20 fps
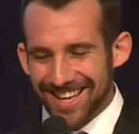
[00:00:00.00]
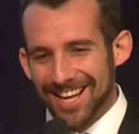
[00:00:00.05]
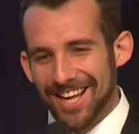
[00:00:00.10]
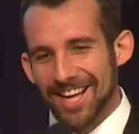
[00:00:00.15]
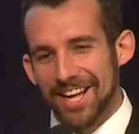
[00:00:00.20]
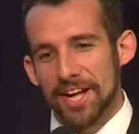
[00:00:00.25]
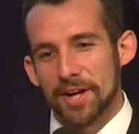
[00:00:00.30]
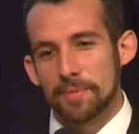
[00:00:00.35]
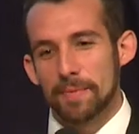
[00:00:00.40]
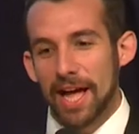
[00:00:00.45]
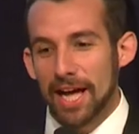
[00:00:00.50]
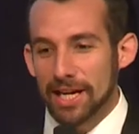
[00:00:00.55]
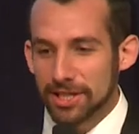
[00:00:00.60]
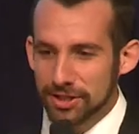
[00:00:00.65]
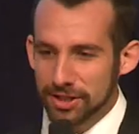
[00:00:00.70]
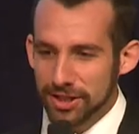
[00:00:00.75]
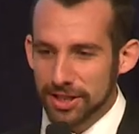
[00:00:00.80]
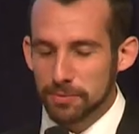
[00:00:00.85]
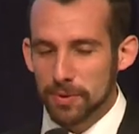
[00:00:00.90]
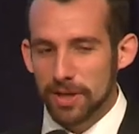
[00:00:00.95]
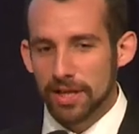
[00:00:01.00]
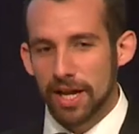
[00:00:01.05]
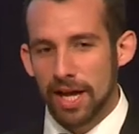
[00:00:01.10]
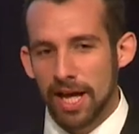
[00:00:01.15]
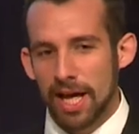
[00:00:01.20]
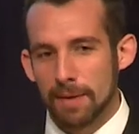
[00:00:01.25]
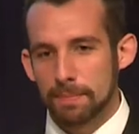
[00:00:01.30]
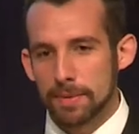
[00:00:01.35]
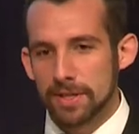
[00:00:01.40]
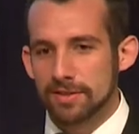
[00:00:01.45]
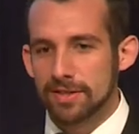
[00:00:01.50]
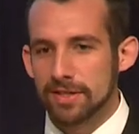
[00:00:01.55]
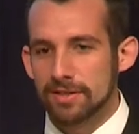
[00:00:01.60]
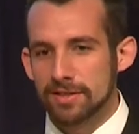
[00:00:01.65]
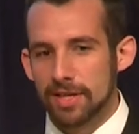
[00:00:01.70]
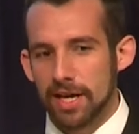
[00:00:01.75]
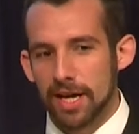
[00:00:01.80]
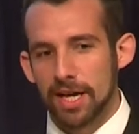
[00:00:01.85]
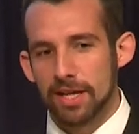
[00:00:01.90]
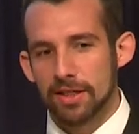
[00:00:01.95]
actually what happens
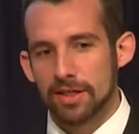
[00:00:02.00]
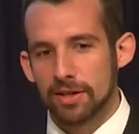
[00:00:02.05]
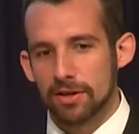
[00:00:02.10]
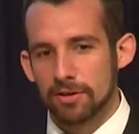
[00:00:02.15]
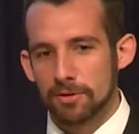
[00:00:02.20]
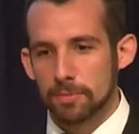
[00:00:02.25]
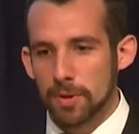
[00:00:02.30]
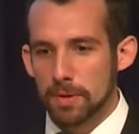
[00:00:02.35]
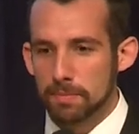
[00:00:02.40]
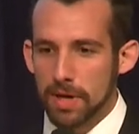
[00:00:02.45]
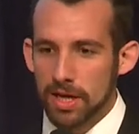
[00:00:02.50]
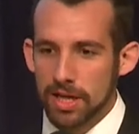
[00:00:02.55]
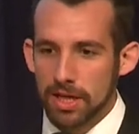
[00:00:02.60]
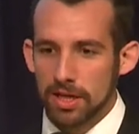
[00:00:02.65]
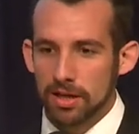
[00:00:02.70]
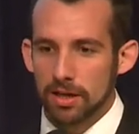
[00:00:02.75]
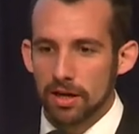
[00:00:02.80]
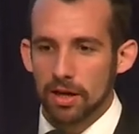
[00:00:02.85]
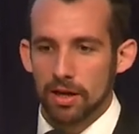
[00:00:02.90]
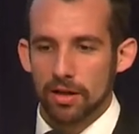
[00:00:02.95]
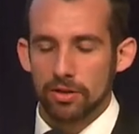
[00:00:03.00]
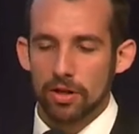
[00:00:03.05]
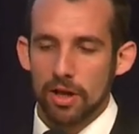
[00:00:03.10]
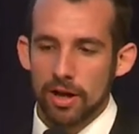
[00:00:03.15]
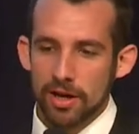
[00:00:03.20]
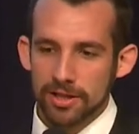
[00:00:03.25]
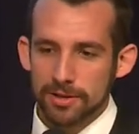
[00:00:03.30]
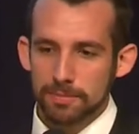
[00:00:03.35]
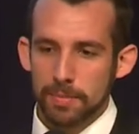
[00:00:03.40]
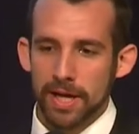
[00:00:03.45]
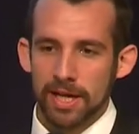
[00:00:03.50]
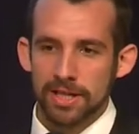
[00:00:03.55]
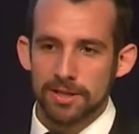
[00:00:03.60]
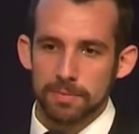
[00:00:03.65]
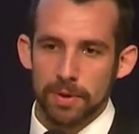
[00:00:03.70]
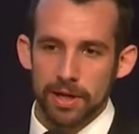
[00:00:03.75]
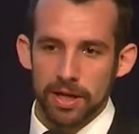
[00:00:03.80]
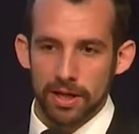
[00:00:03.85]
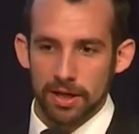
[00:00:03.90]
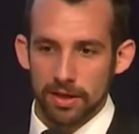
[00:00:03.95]
is that there's been many laws
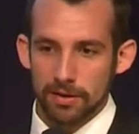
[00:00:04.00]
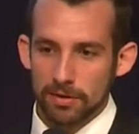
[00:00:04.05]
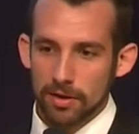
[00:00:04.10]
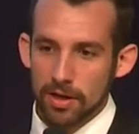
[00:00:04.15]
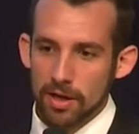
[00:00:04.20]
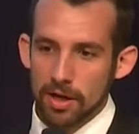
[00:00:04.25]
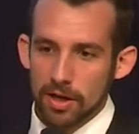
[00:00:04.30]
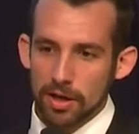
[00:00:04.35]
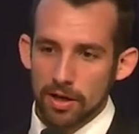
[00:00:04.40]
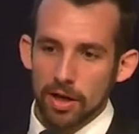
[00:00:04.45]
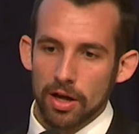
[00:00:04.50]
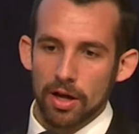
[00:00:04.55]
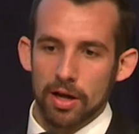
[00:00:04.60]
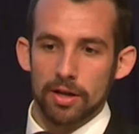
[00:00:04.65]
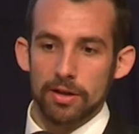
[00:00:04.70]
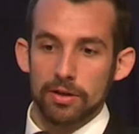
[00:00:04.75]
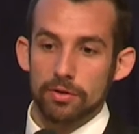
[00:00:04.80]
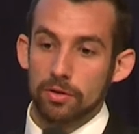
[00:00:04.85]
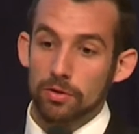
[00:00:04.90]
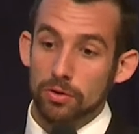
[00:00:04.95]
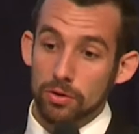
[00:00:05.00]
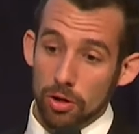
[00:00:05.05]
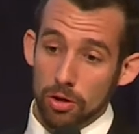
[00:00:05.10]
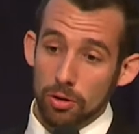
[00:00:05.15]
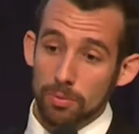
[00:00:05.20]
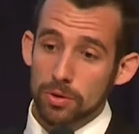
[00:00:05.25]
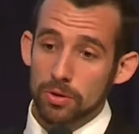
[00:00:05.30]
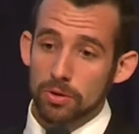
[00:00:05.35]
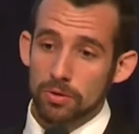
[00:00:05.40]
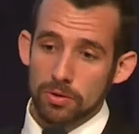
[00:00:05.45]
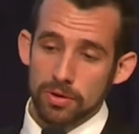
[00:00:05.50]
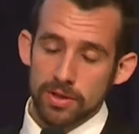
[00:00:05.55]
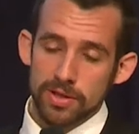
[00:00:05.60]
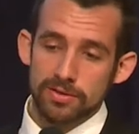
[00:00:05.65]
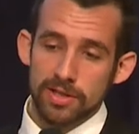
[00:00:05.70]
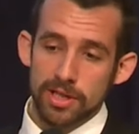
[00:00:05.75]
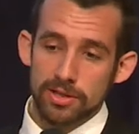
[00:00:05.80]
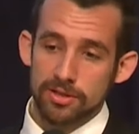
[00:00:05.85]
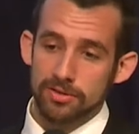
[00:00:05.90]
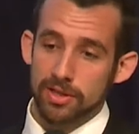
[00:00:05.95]
passed by global
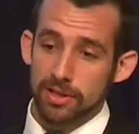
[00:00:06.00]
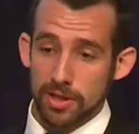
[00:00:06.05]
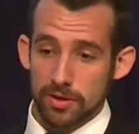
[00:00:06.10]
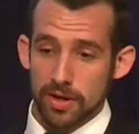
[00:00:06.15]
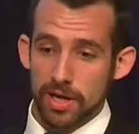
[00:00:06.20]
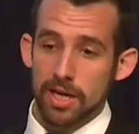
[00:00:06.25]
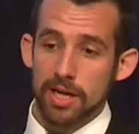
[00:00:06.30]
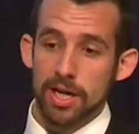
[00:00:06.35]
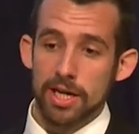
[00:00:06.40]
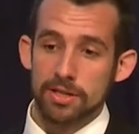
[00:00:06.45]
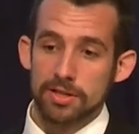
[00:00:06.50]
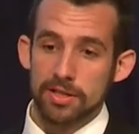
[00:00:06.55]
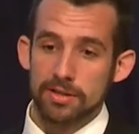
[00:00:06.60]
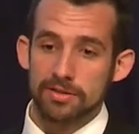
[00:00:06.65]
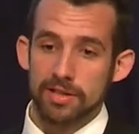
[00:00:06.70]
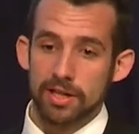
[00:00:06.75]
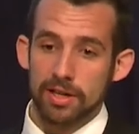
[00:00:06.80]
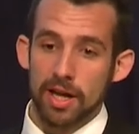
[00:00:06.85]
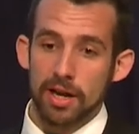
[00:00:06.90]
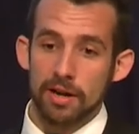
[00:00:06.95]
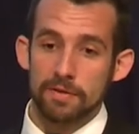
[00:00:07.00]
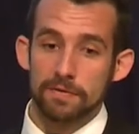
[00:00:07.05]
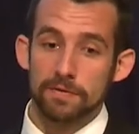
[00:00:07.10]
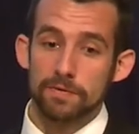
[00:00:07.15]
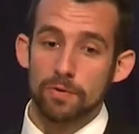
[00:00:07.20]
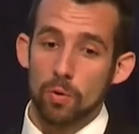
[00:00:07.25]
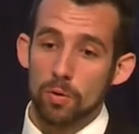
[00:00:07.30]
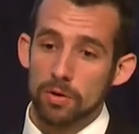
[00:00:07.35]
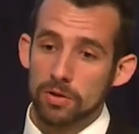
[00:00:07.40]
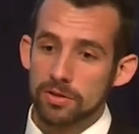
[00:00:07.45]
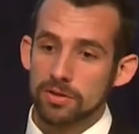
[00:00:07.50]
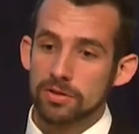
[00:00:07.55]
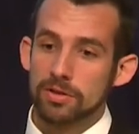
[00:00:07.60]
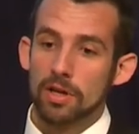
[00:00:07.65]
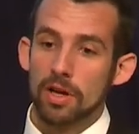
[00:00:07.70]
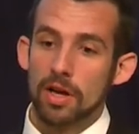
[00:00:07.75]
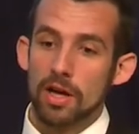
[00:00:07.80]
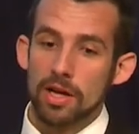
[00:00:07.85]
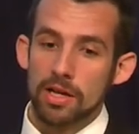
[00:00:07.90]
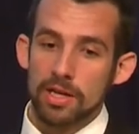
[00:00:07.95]
organizations like United Nations that kind of force
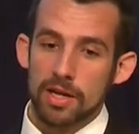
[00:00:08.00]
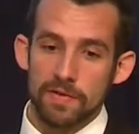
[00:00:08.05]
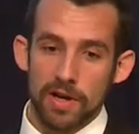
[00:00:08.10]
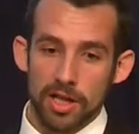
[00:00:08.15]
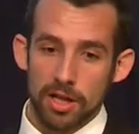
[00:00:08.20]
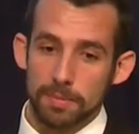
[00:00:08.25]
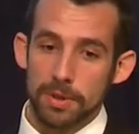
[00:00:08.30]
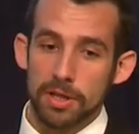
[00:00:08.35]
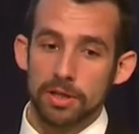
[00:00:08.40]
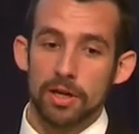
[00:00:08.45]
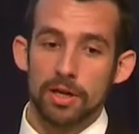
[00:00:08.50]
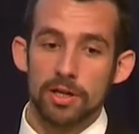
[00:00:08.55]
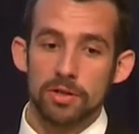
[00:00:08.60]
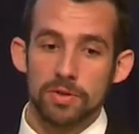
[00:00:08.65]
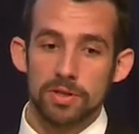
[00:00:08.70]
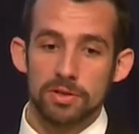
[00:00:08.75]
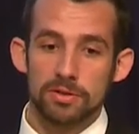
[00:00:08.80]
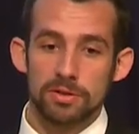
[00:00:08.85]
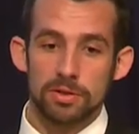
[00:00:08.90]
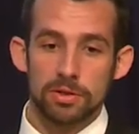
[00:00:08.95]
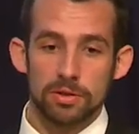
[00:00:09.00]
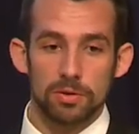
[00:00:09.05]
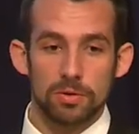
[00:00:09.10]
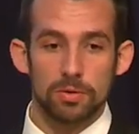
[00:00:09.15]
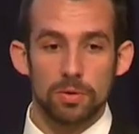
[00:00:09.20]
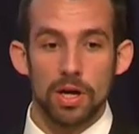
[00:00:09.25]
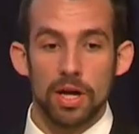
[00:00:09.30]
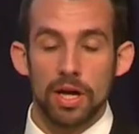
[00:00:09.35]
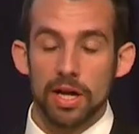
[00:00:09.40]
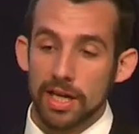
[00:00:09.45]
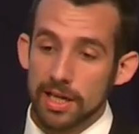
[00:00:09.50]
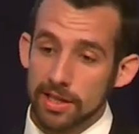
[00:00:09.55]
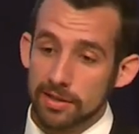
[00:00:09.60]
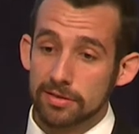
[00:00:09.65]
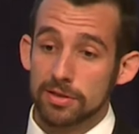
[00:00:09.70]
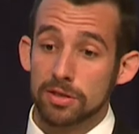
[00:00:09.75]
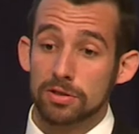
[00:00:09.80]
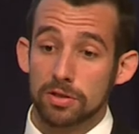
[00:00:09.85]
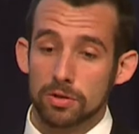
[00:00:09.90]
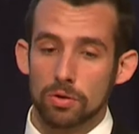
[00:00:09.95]
developing countries to
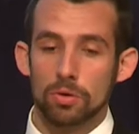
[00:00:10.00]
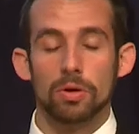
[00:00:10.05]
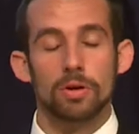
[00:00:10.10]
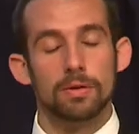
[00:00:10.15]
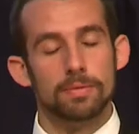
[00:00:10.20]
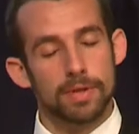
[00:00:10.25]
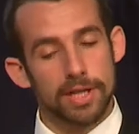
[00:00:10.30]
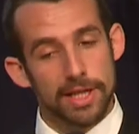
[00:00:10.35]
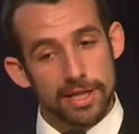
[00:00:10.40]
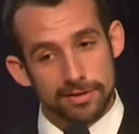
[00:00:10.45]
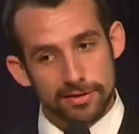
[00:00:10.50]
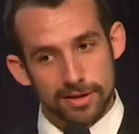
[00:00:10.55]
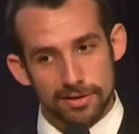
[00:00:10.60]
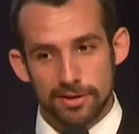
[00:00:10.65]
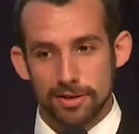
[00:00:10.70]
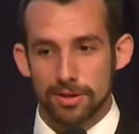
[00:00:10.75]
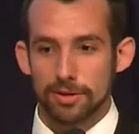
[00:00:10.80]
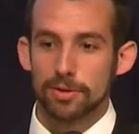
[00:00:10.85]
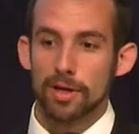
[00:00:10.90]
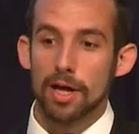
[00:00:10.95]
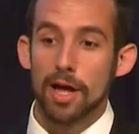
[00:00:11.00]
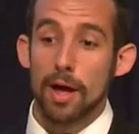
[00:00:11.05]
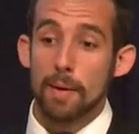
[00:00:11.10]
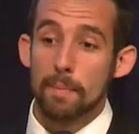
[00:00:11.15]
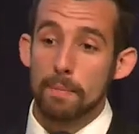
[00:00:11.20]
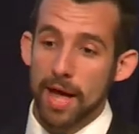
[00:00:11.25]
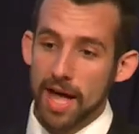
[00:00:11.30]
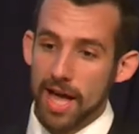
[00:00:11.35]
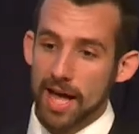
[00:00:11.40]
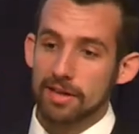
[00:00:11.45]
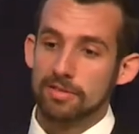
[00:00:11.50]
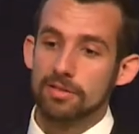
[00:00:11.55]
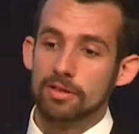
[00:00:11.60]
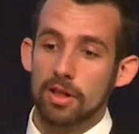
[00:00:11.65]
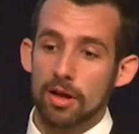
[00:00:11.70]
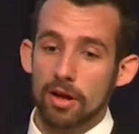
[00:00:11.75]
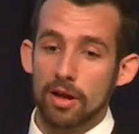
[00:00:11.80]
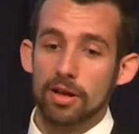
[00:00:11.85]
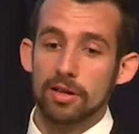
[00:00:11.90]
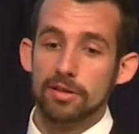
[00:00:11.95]
institute pass
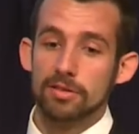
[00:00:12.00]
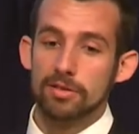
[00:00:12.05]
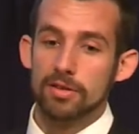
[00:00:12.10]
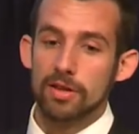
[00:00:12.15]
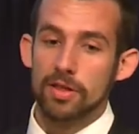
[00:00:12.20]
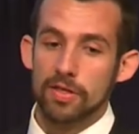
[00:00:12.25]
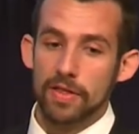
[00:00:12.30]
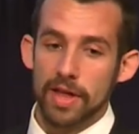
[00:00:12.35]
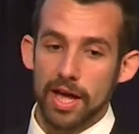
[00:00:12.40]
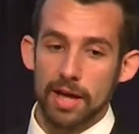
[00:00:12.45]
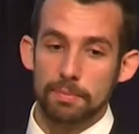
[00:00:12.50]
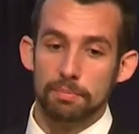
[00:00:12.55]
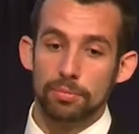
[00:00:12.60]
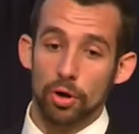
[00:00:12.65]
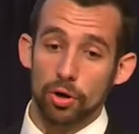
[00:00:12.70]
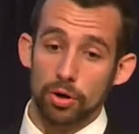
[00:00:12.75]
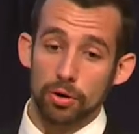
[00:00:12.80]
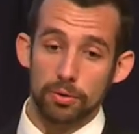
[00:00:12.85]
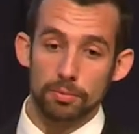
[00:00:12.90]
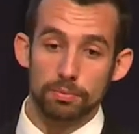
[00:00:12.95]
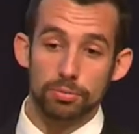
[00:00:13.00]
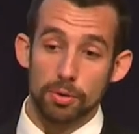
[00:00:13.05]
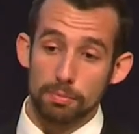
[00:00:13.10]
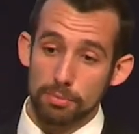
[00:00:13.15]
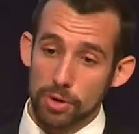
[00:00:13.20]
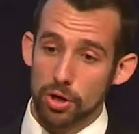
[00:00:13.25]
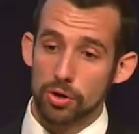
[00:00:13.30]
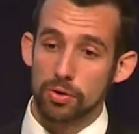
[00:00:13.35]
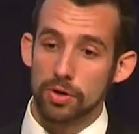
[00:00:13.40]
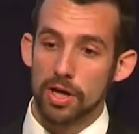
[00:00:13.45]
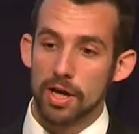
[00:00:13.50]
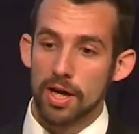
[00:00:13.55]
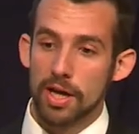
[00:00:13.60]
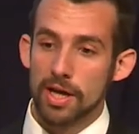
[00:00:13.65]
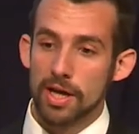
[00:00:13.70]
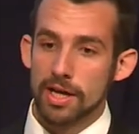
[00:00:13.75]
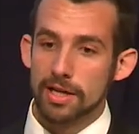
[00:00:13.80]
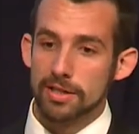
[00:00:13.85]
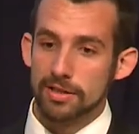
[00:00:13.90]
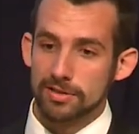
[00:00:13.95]
laws that promote
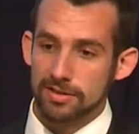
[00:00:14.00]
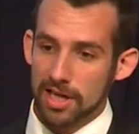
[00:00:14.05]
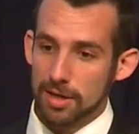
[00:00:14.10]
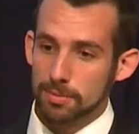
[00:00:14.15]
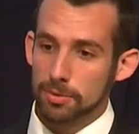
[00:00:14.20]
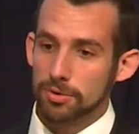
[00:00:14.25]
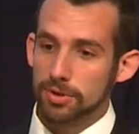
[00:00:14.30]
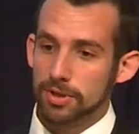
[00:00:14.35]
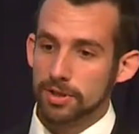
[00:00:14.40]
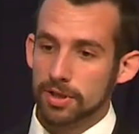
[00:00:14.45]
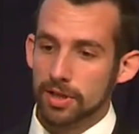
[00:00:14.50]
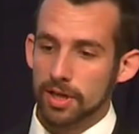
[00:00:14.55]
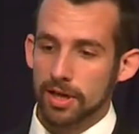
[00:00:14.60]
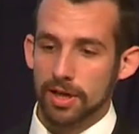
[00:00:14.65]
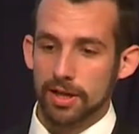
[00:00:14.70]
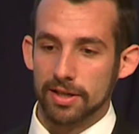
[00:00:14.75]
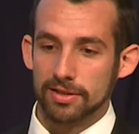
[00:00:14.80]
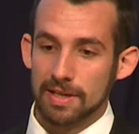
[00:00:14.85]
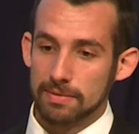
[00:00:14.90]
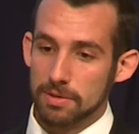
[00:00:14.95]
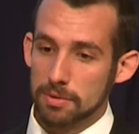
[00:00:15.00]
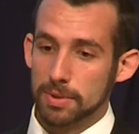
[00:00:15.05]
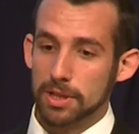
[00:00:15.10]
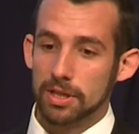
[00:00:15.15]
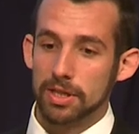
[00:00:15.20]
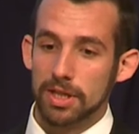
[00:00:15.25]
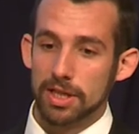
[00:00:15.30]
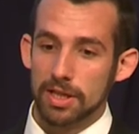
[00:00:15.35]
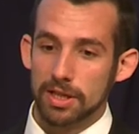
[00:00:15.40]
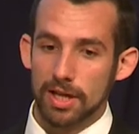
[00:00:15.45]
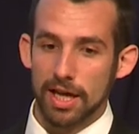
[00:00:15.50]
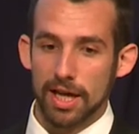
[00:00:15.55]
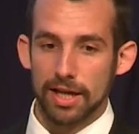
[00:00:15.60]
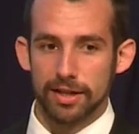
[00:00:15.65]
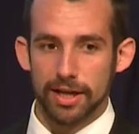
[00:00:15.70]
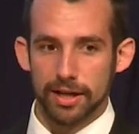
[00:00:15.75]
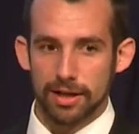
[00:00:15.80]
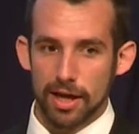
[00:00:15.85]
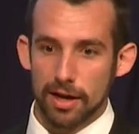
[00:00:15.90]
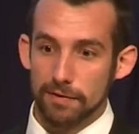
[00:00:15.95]
disabled acceptability
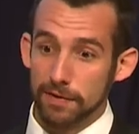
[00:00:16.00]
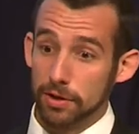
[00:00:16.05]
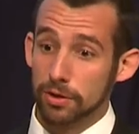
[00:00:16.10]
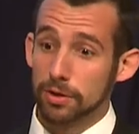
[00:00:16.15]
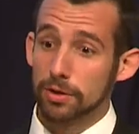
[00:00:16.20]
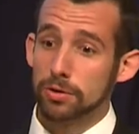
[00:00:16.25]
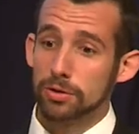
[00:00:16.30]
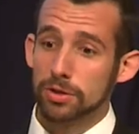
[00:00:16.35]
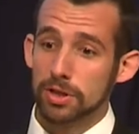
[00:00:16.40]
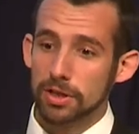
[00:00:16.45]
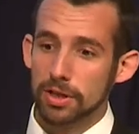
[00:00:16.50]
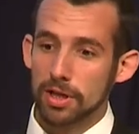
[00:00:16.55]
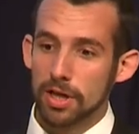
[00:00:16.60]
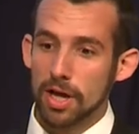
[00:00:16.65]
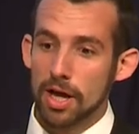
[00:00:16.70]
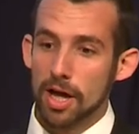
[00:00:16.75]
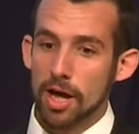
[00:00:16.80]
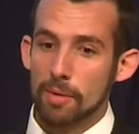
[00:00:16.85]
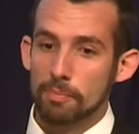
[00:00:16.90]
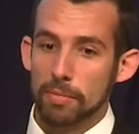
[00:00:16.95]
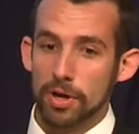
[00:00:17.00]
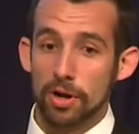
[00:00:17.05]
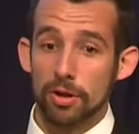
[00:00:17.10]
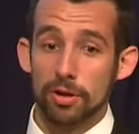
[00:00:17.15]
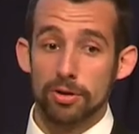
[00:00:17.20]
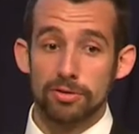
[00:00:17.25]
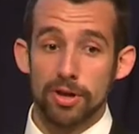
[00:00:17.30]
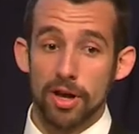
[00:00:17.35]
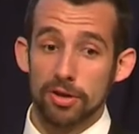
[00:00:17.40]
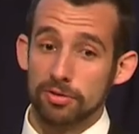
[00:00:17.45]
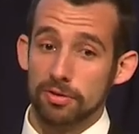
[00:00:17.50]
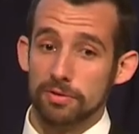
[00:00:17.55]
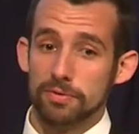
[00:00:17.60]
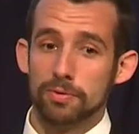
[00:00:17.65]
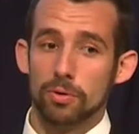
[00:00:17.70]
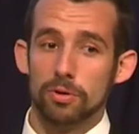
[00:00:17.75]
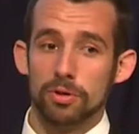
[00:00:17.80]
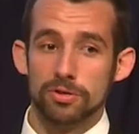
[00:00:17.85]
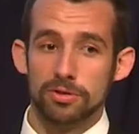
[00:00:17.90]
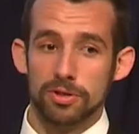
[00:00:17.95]
and kind of inclusion, but none of those laws are
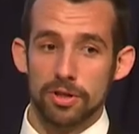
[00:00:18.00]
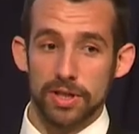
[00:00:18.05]
enforced.